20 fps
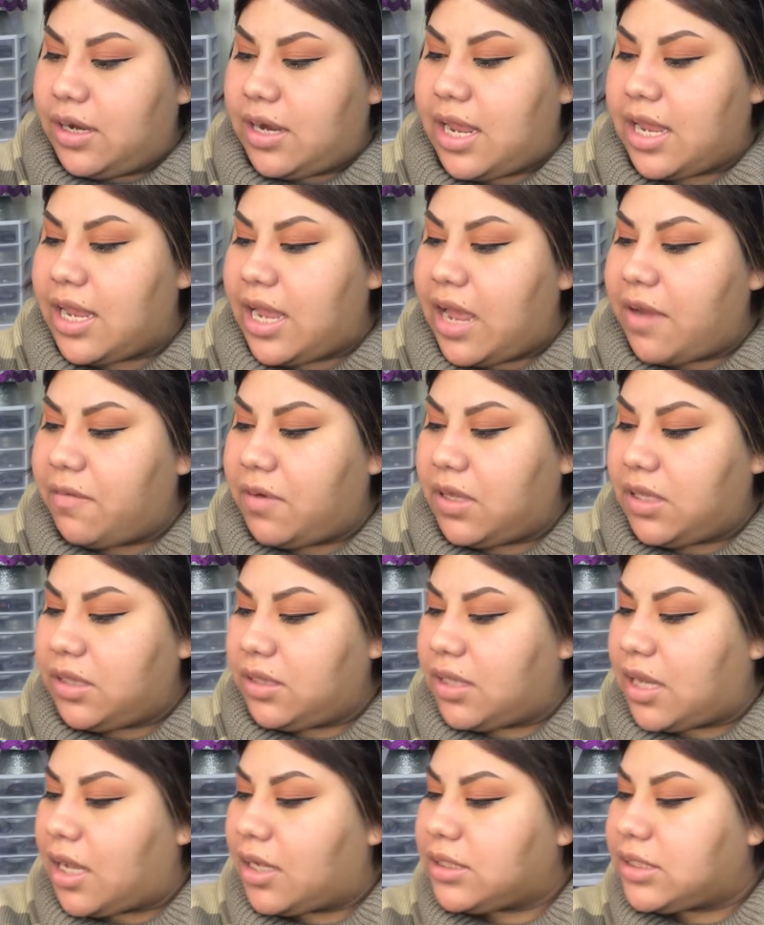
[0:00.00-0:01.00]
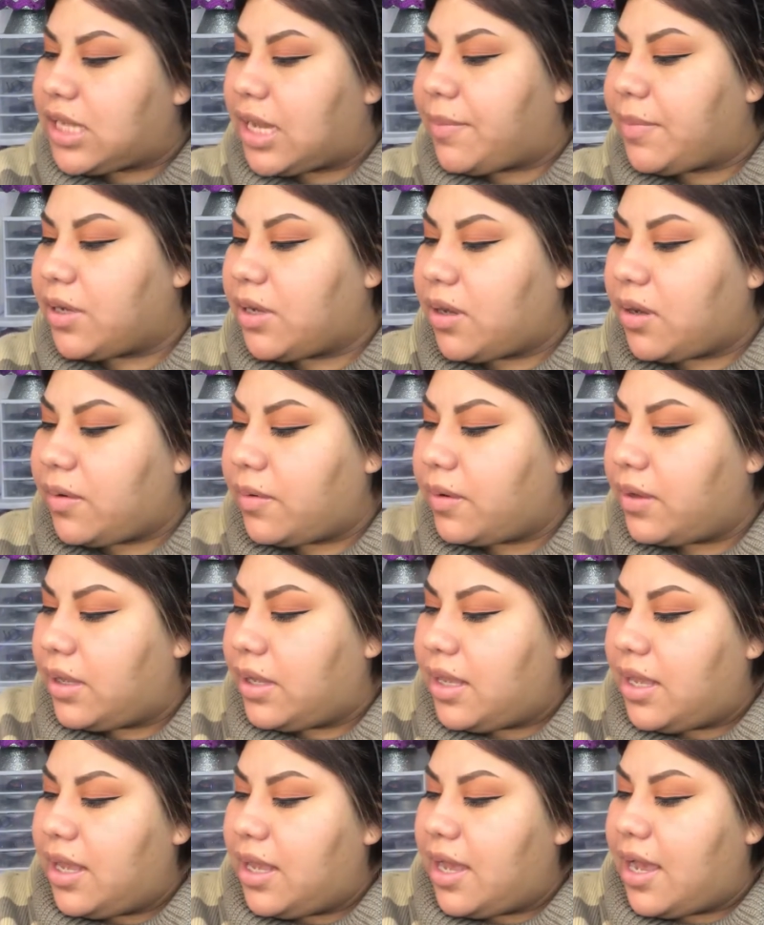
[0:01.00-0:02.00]
got one a long time ago,
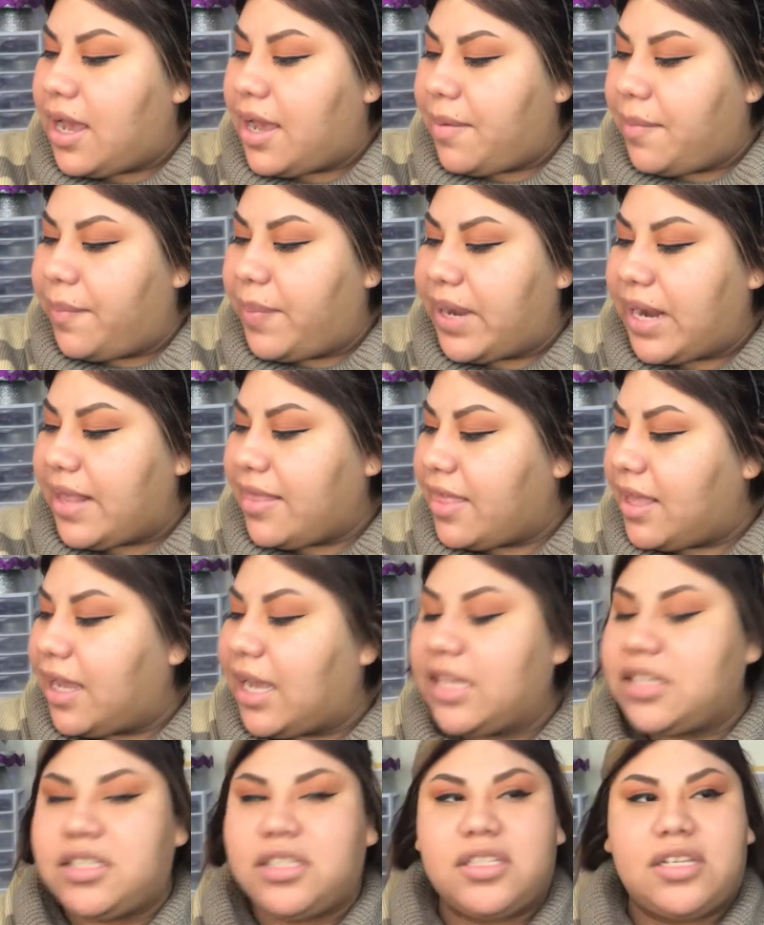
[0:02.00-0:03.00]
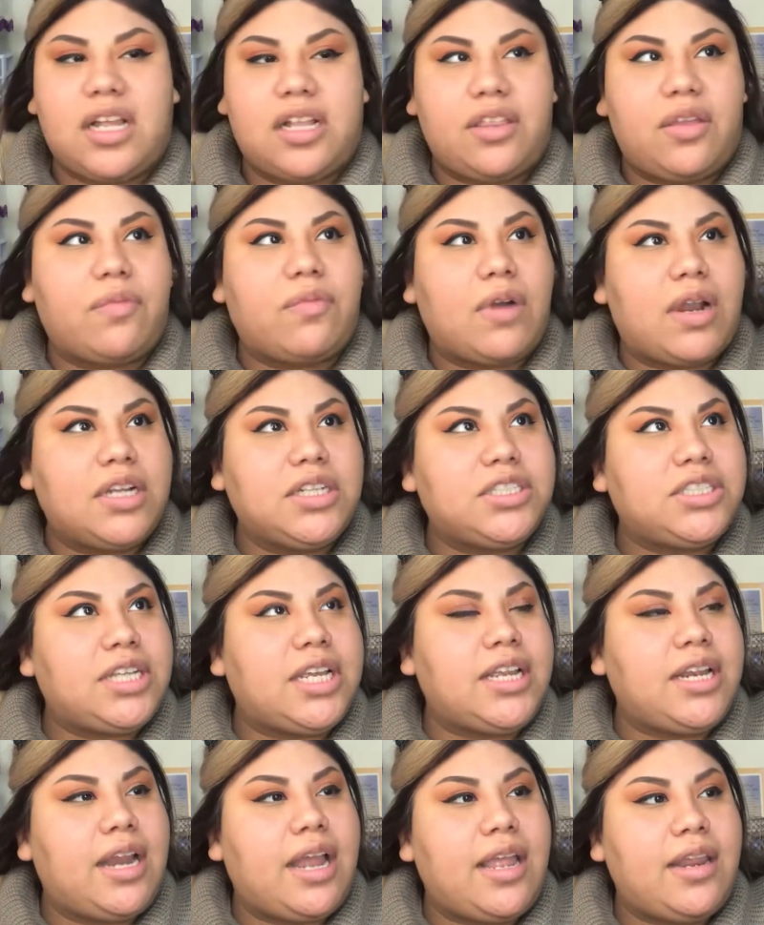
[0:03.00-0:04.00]
but I think I just got the wrong
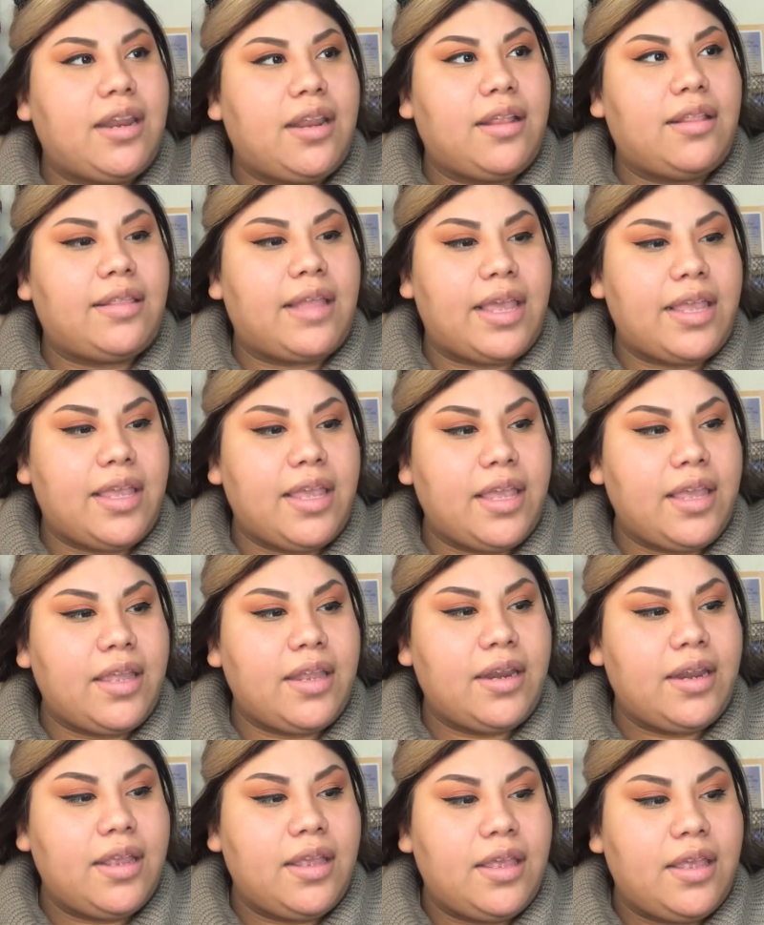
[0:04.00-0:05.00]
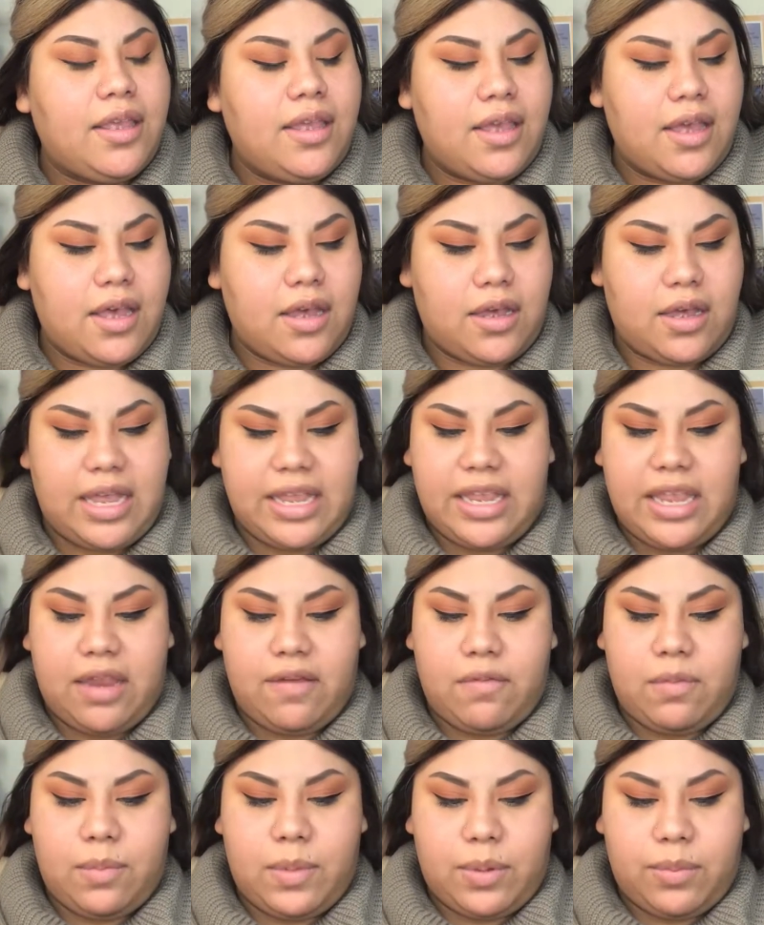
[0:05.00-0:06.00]
shade. I didn't like it. I
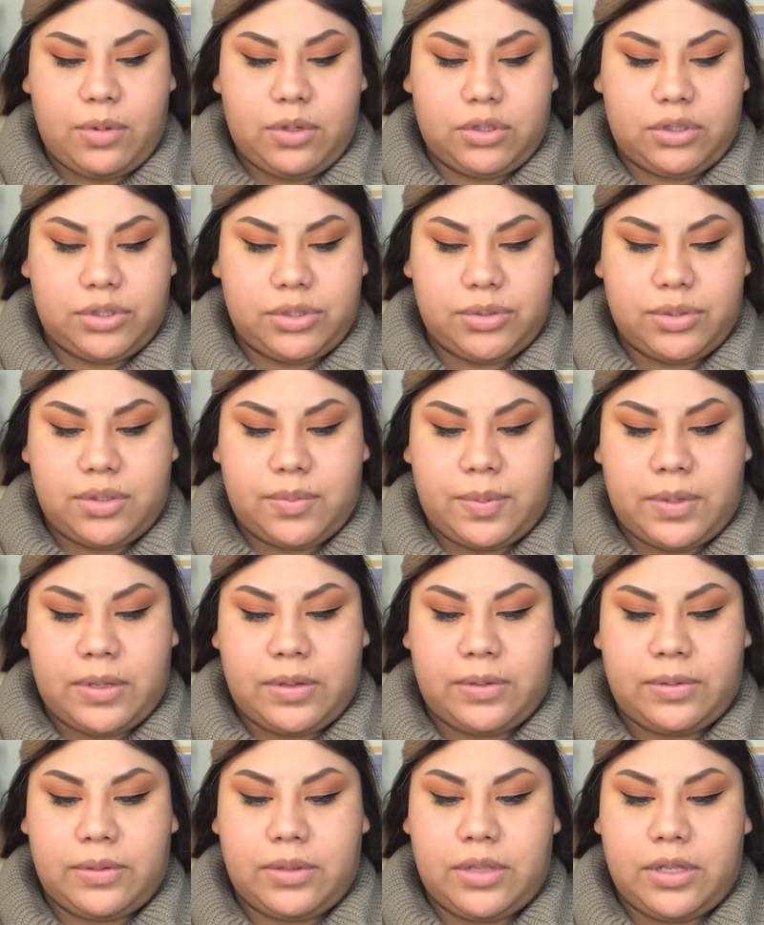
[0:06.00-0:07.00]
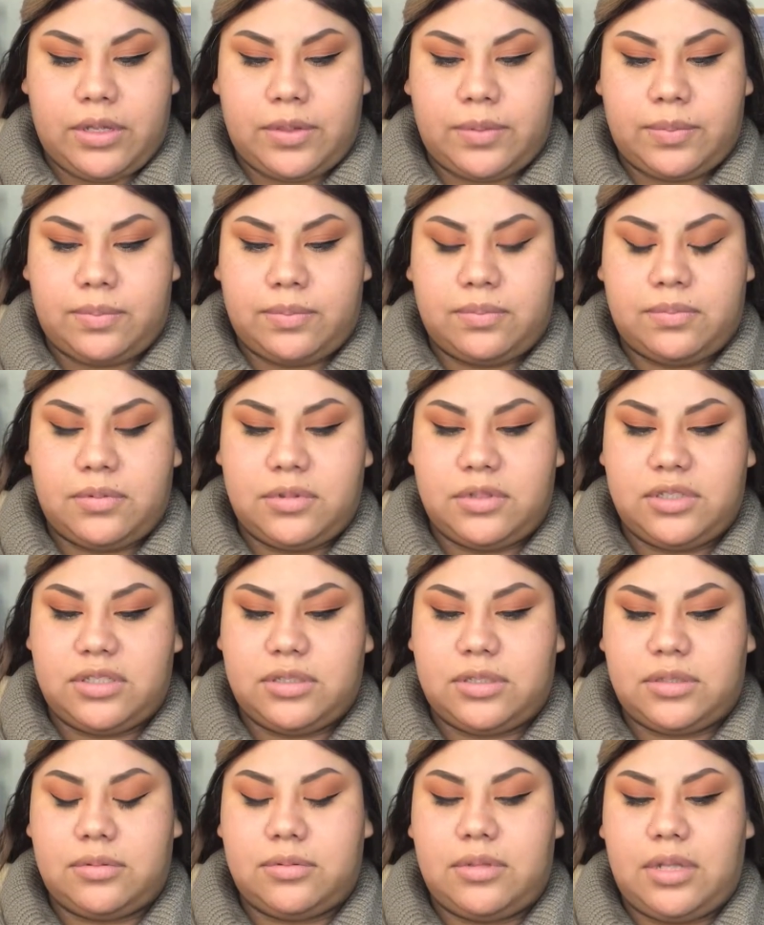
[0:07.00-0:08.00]
can't remember too about the,
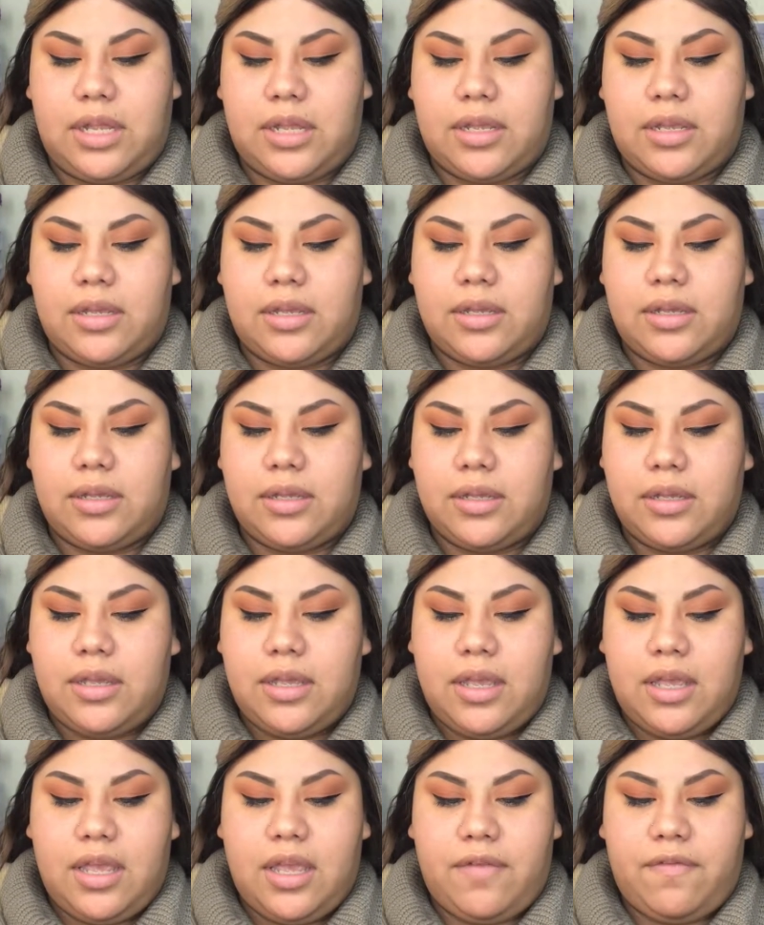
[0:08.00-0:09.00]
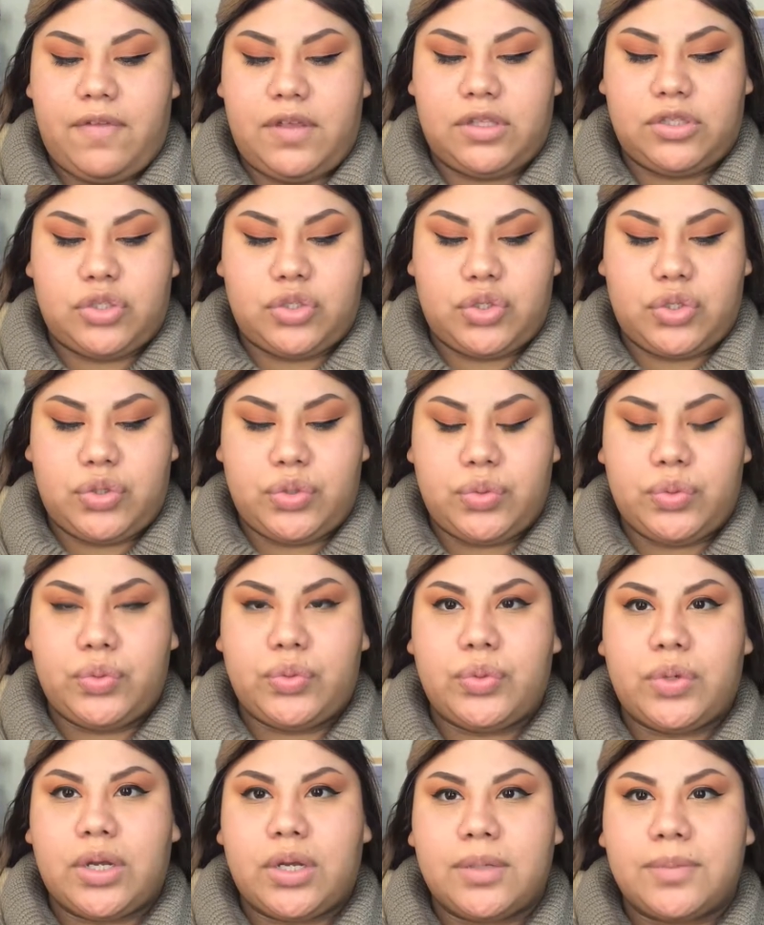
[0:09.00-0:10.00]
like, if it's
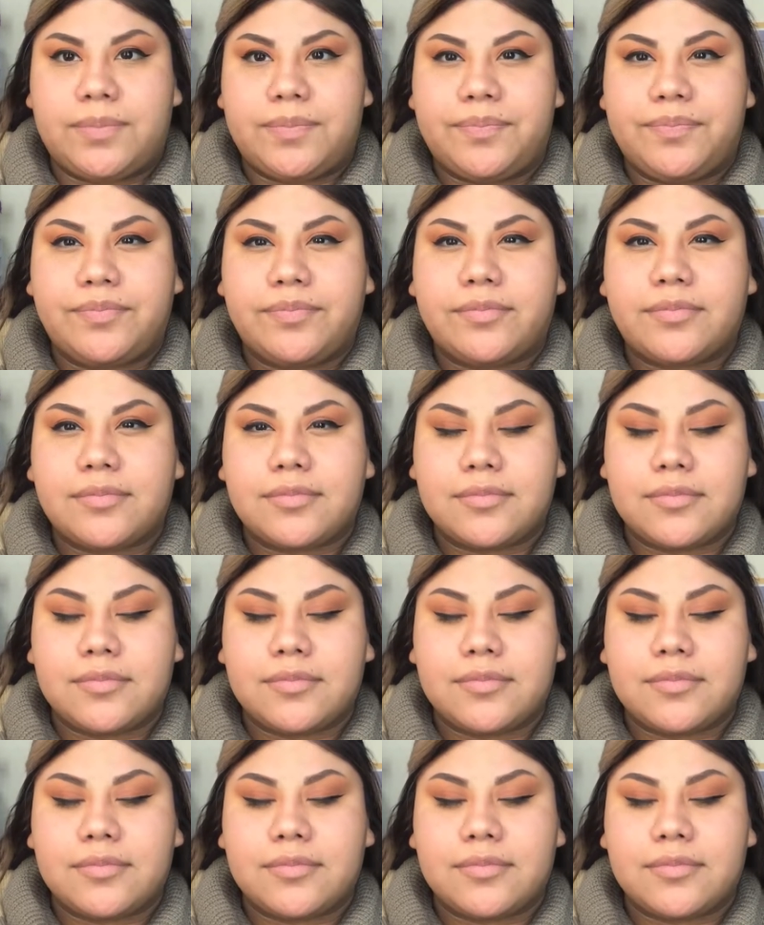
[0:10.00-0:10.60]
too,